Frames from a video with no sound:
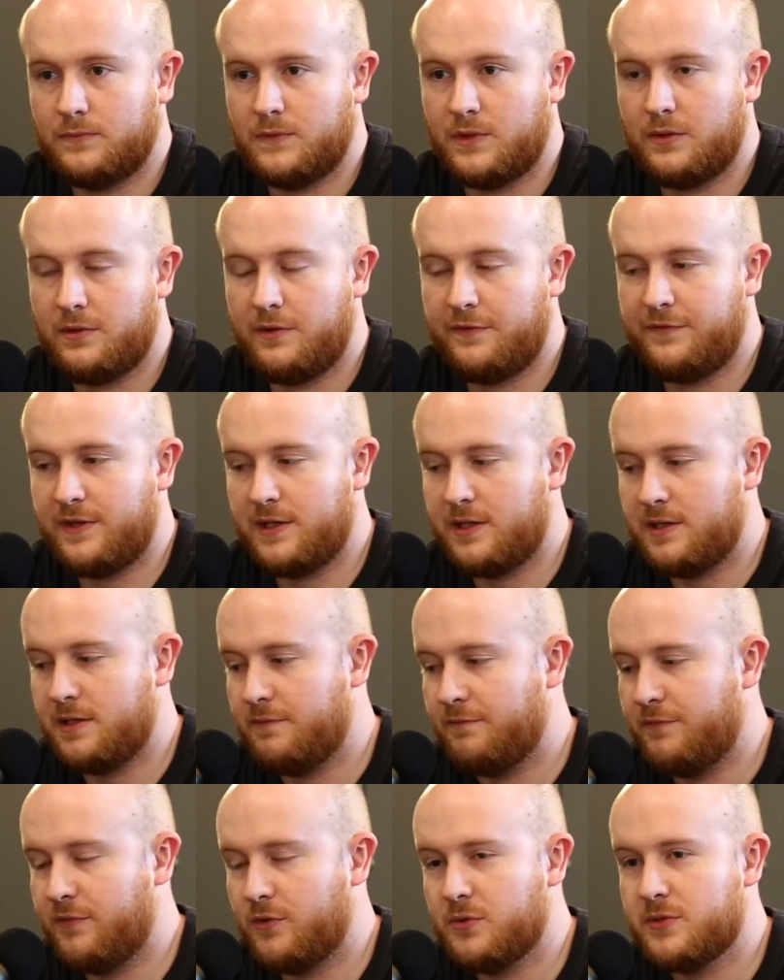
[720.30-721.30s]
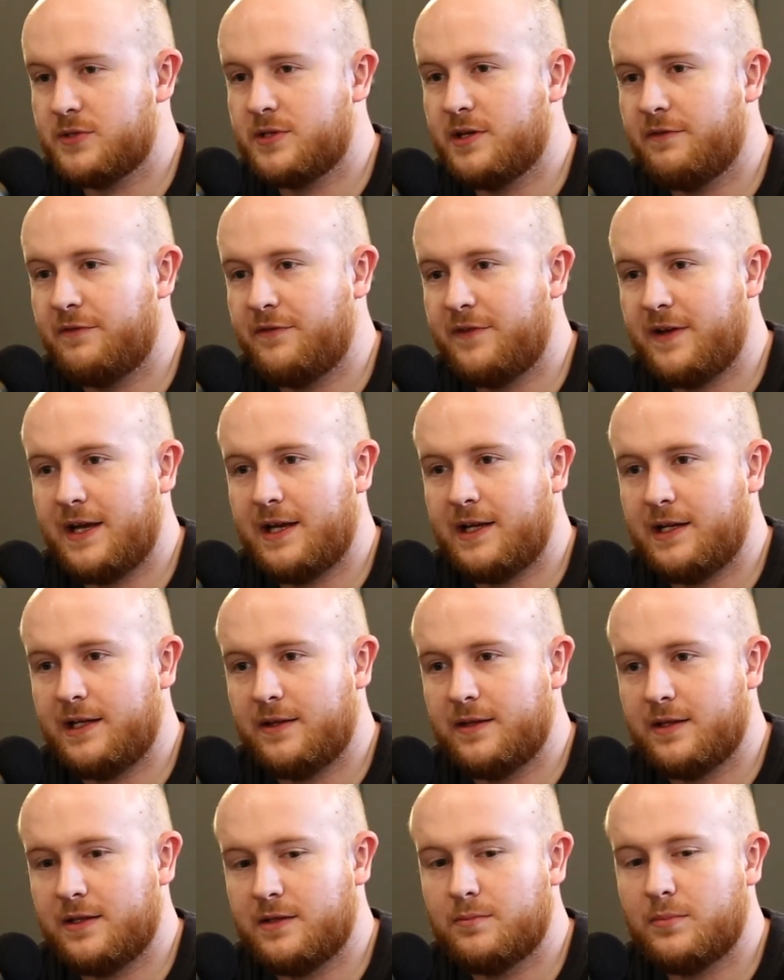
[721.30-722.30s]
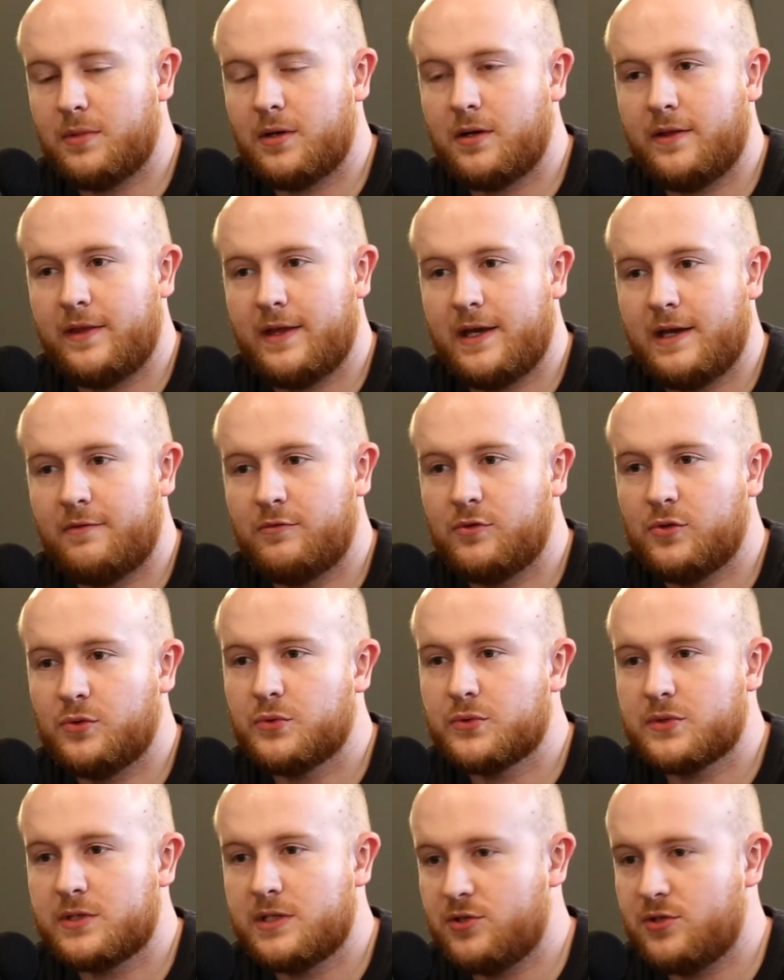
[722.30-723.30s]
Or if they're enforcing it fairly, then by their rules